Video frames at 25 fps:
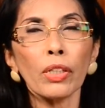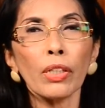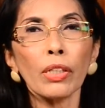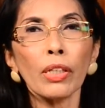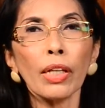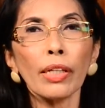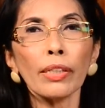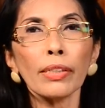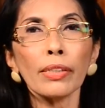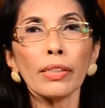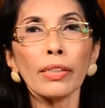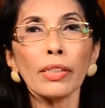
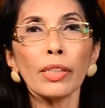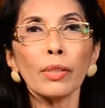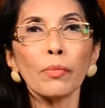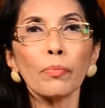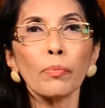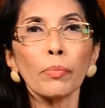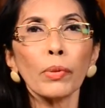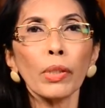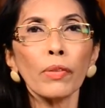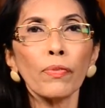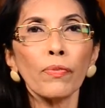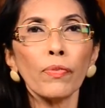Let us
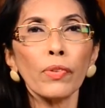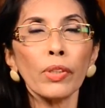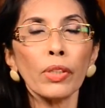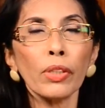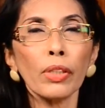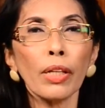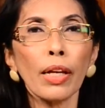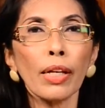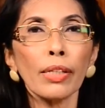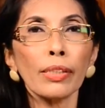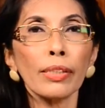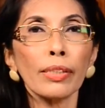
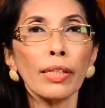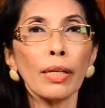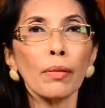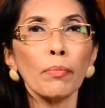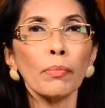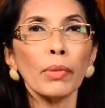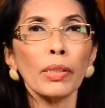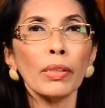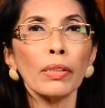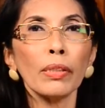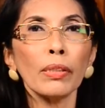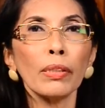briefly
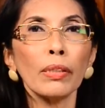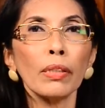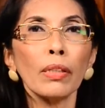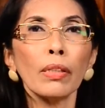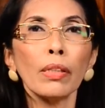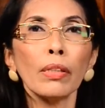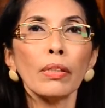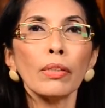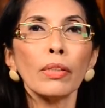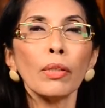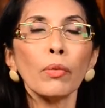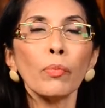examine
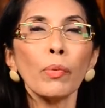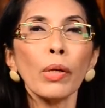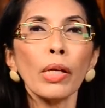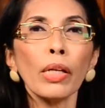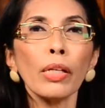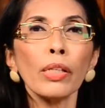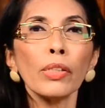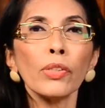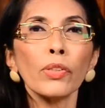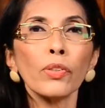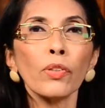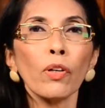the
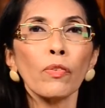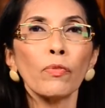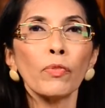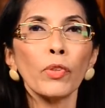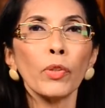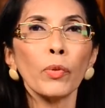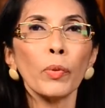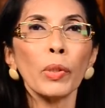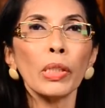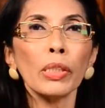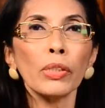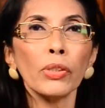ways of
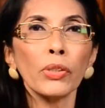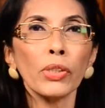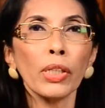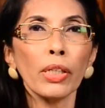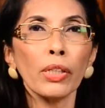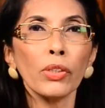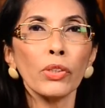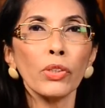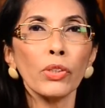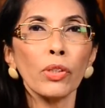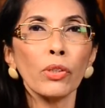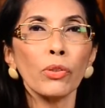viewing
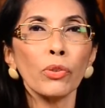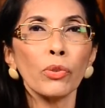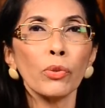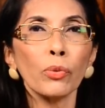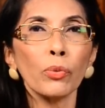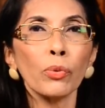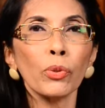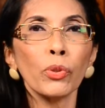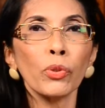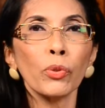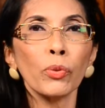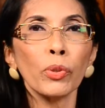change
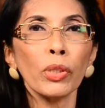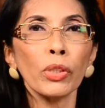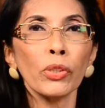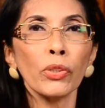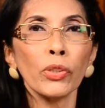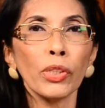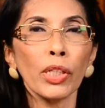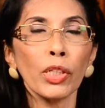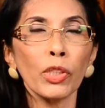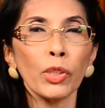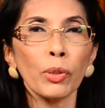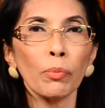through 3
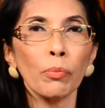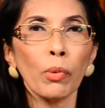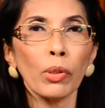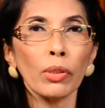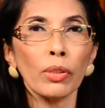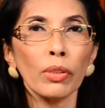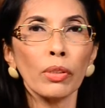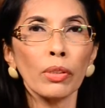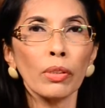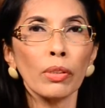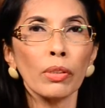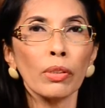change
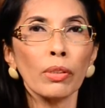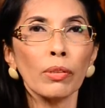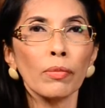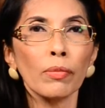models: